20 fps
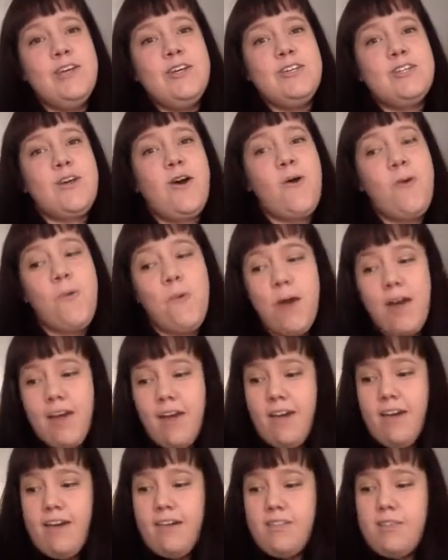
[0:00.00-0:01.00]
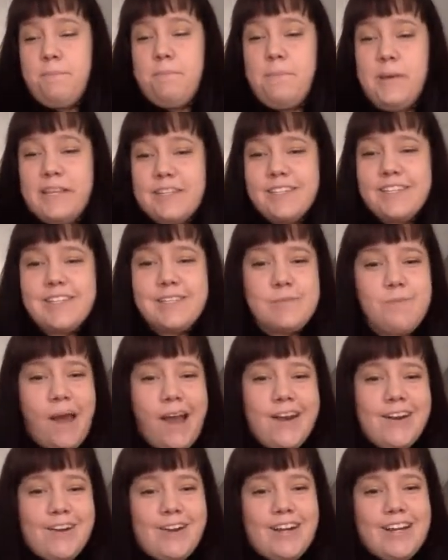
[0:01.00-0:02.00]
So the business
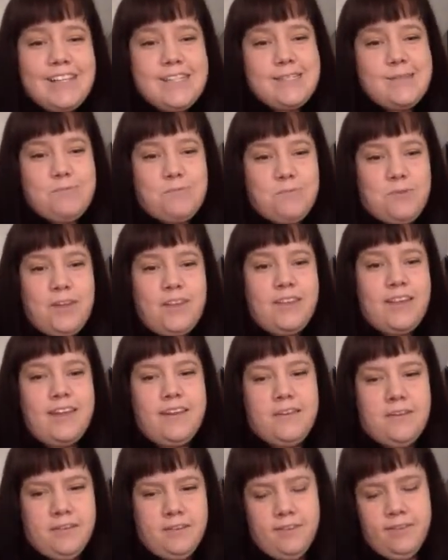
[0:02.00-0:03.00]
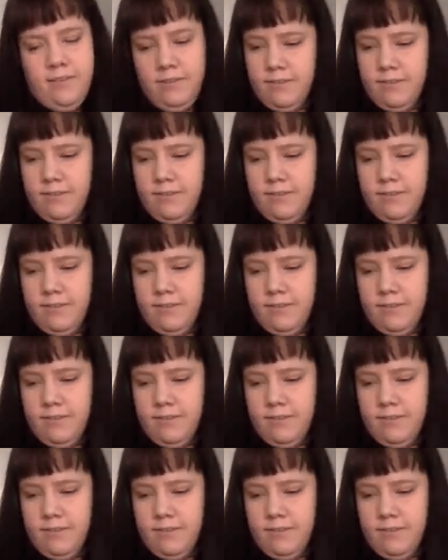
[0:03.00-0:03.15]
binder is really